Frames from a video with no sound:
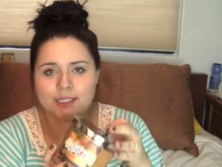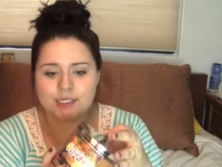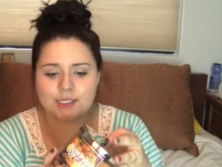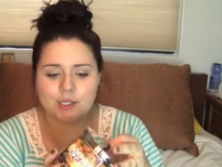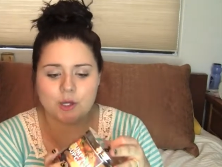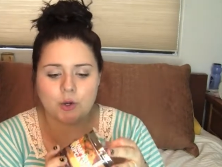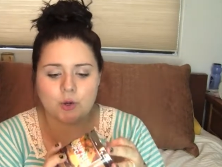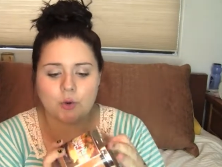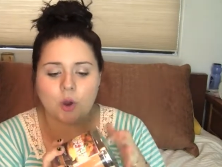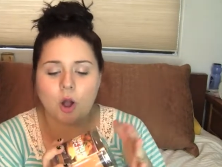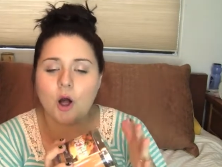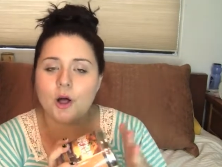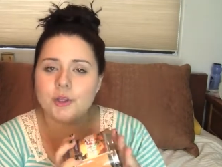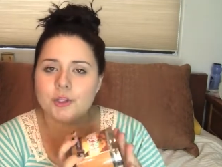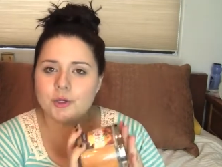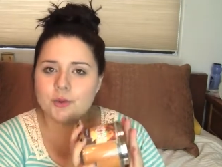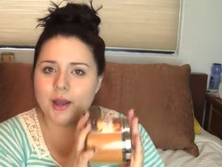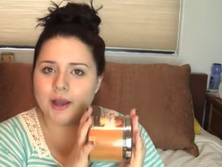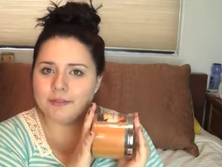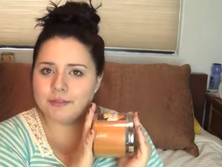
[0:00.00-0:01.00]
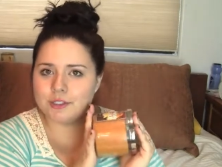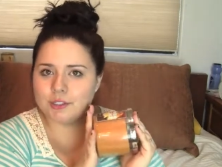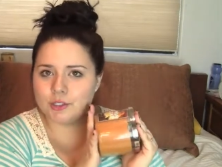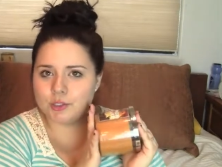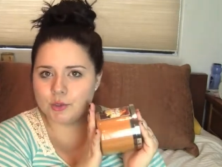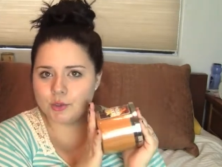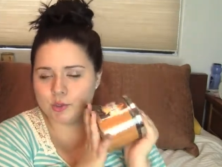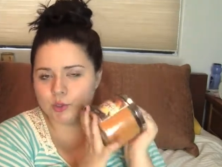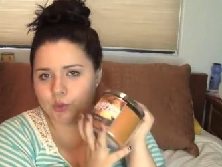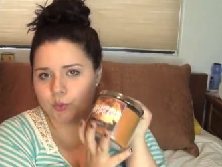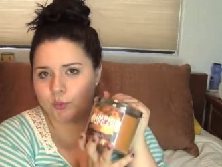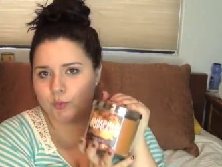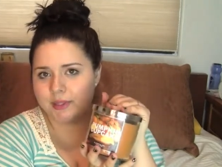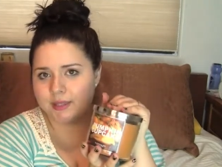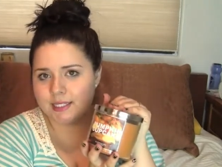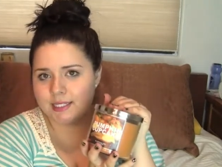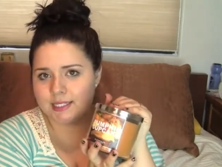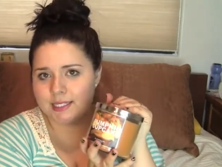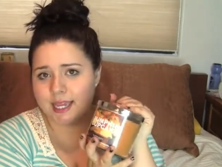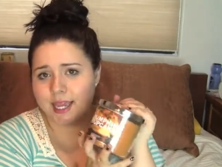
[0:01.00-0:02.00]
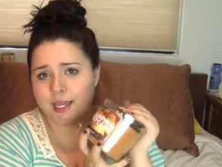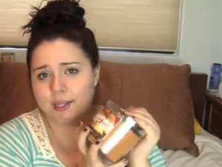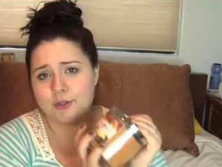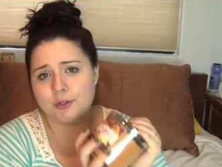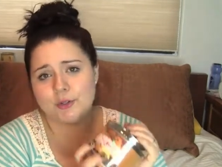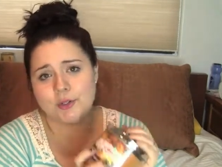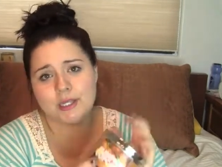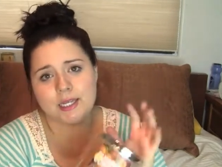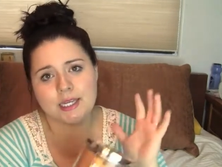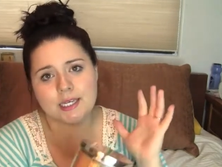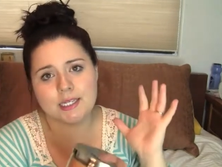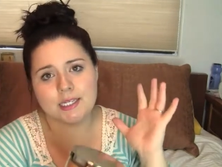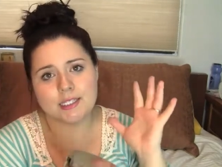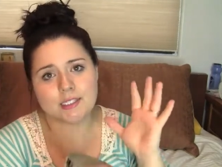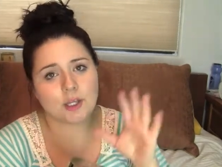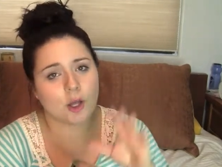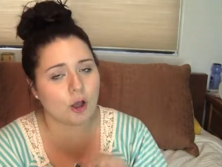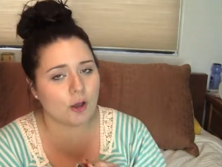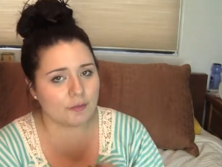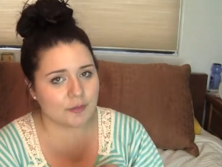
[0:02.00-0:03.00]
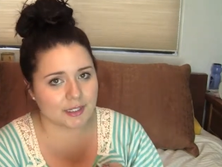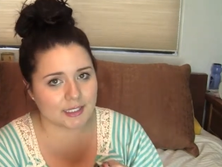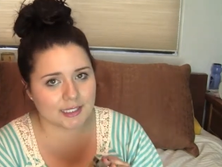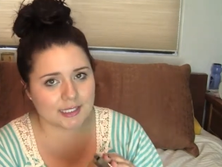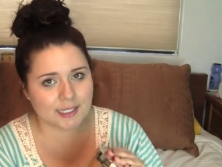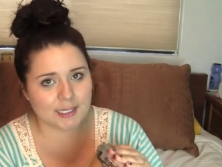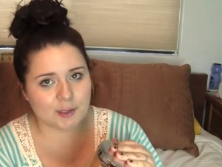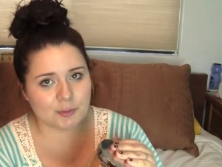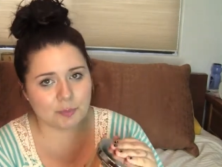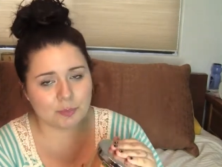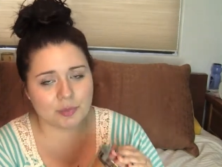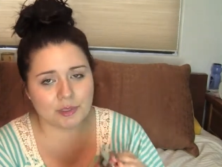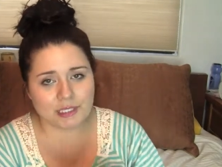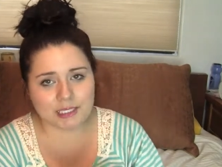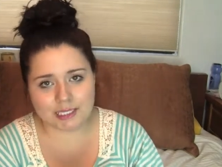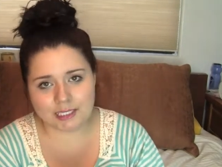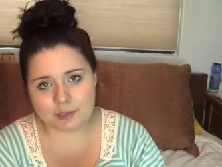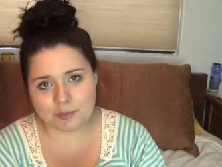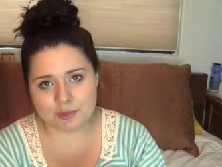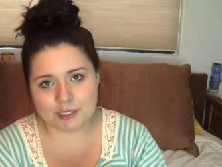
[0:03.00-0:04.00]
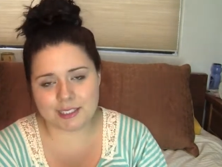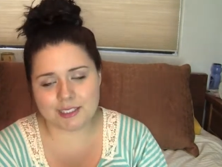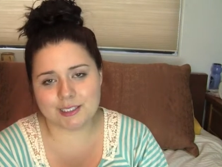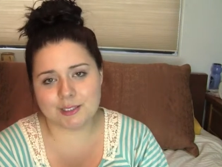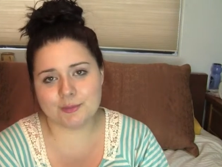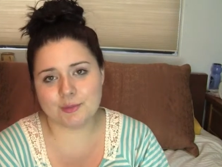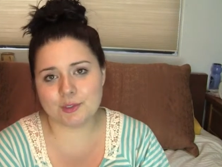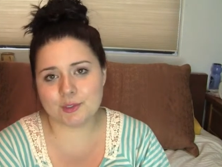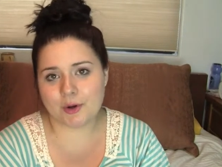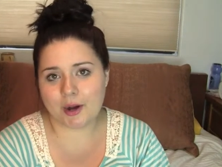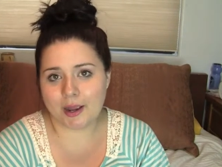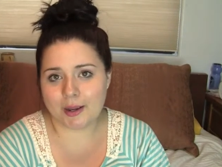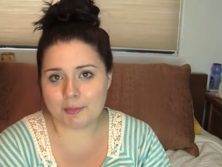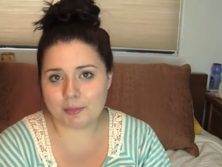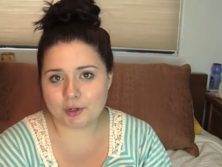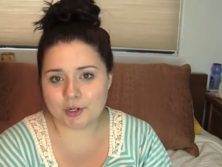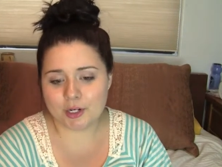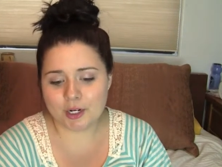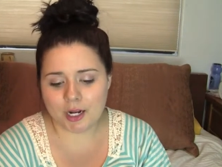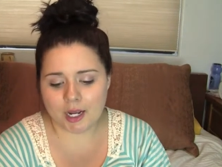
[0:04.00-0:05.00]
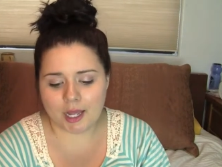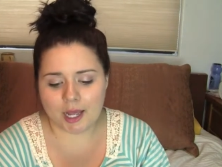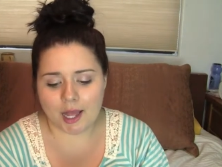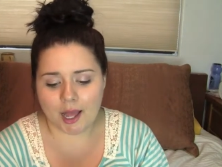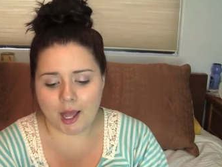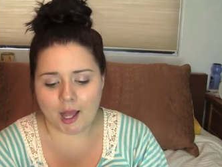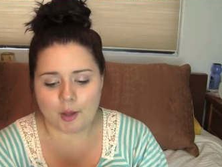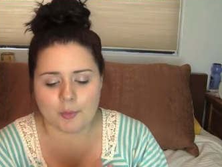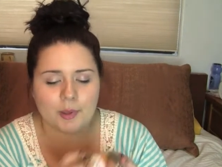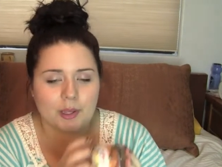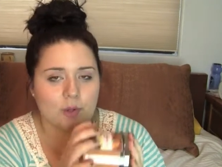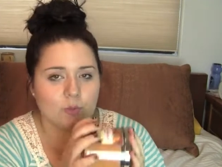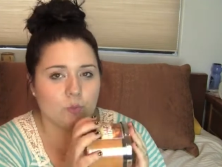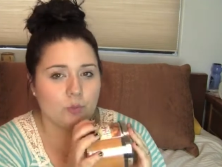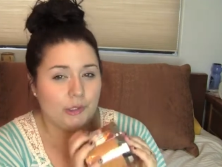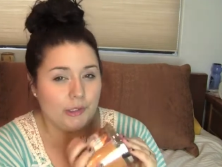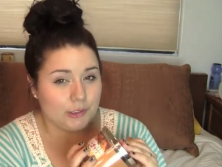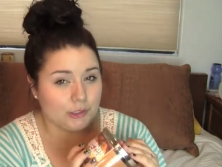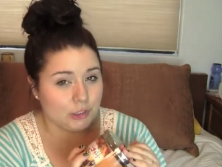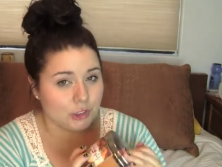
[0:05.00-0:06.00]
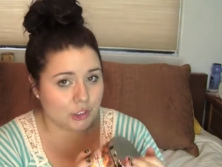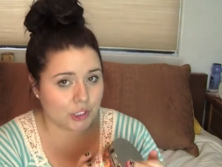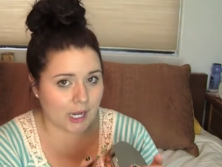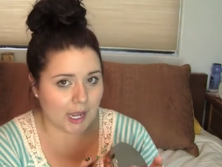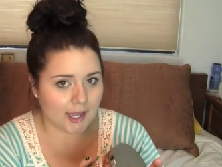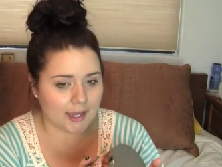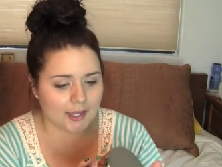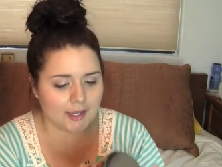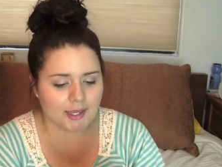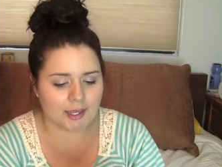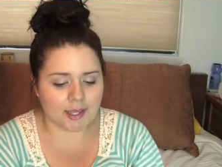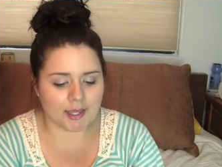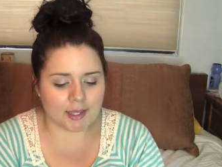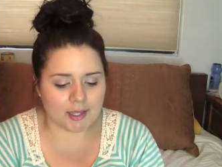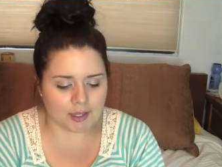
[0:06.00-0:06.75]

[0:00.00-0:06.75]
So all you you have to do to win this candle is obviously please be a subscriber. Um, I will check.